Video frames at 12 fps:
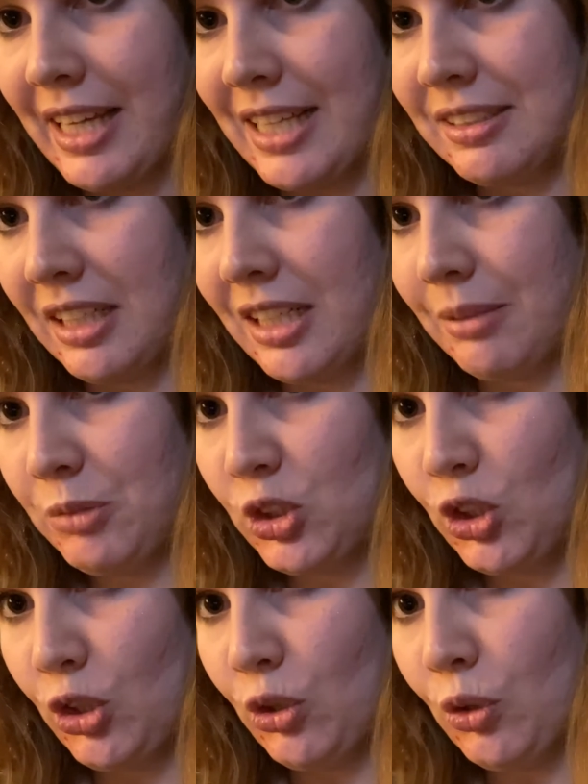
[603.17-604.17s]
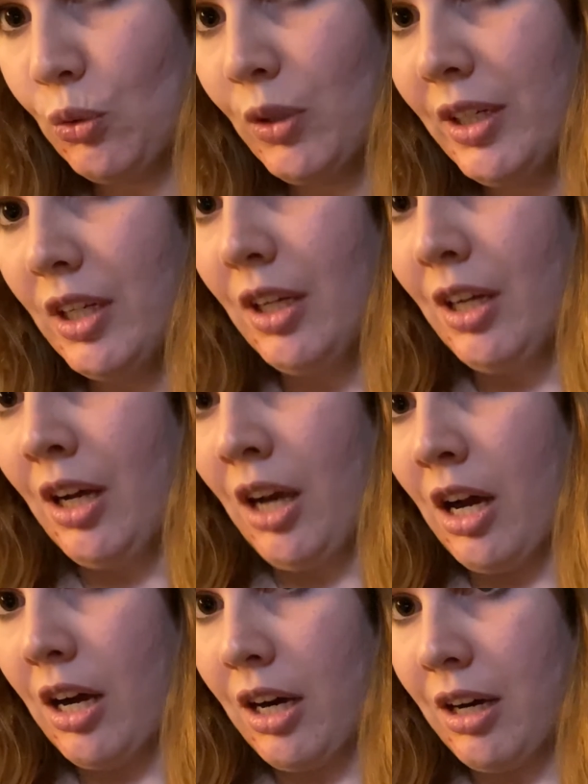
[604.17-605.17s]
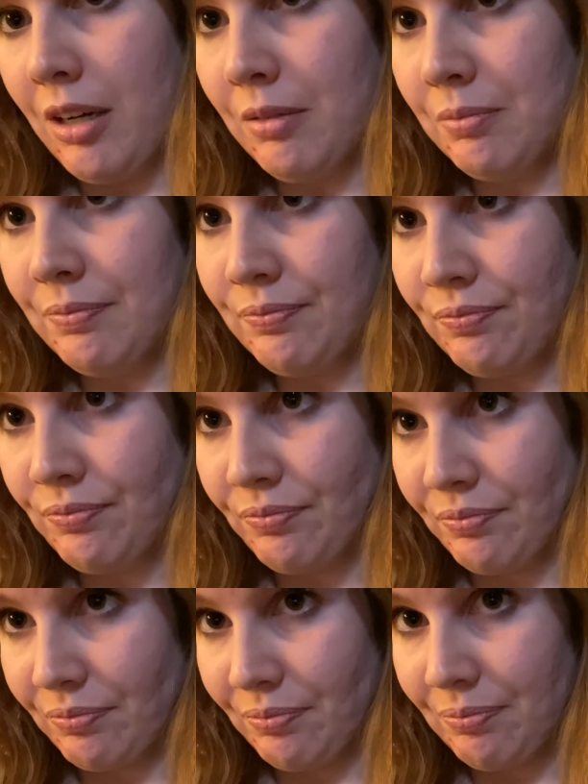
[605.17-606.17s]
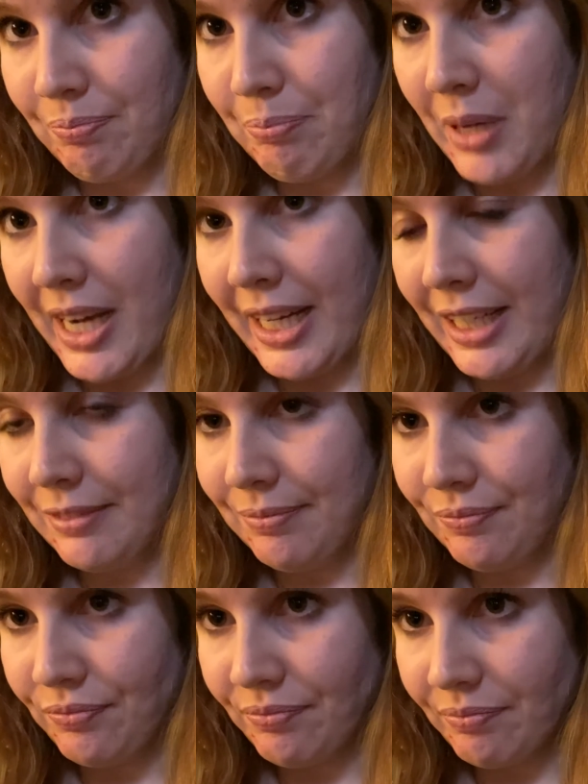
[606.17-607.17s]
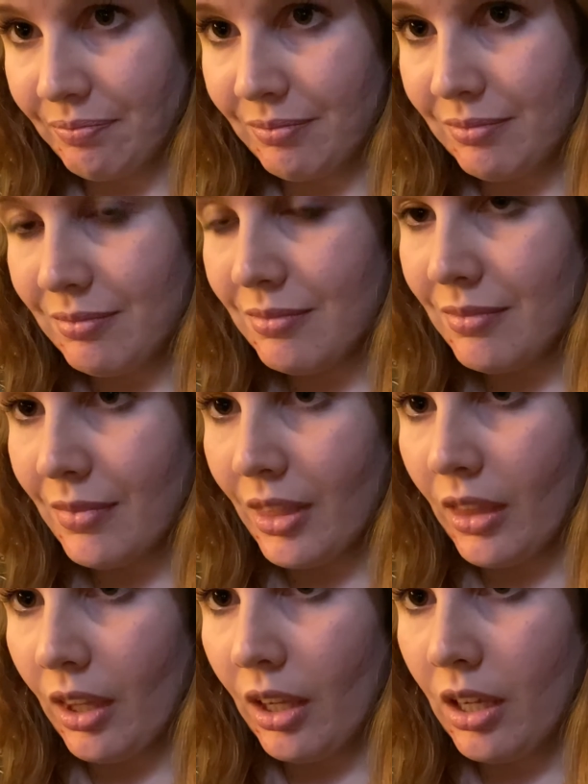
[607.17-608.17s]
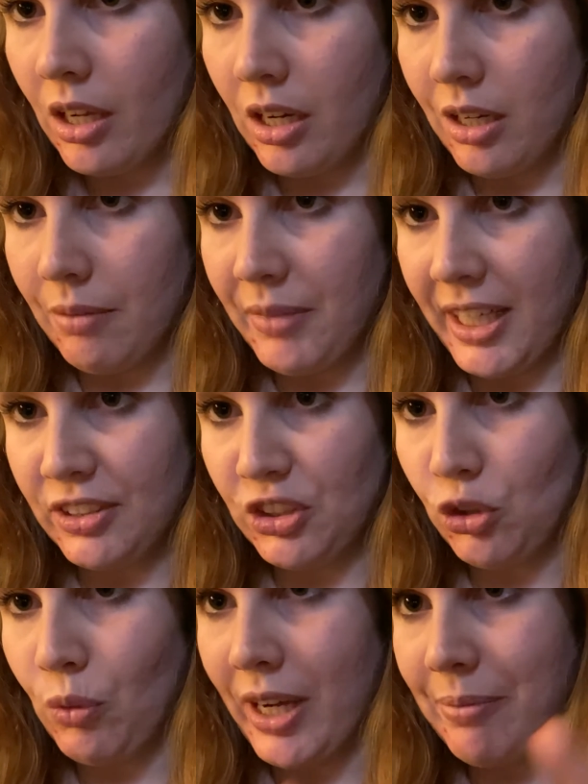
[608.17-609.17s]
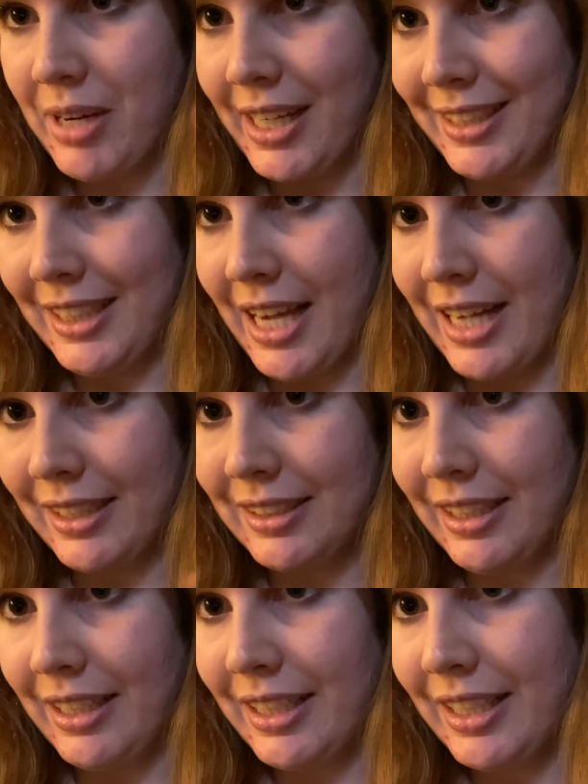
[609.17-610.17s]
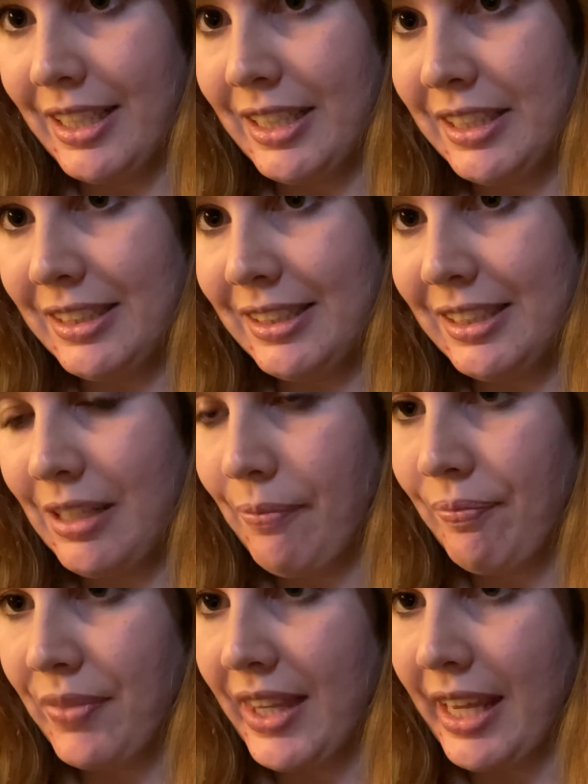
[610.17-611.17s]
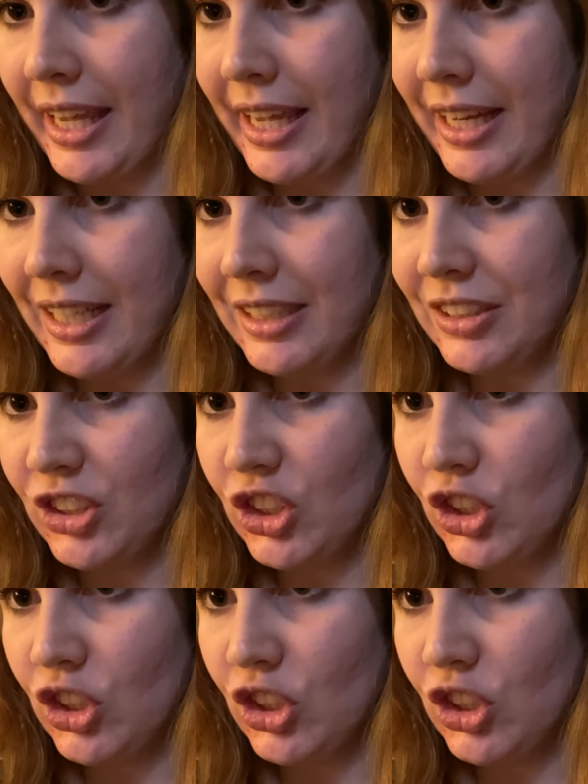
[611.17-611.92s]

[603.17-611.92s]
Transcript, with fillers: at times too. Um, but um, that's the way my ataxia is. And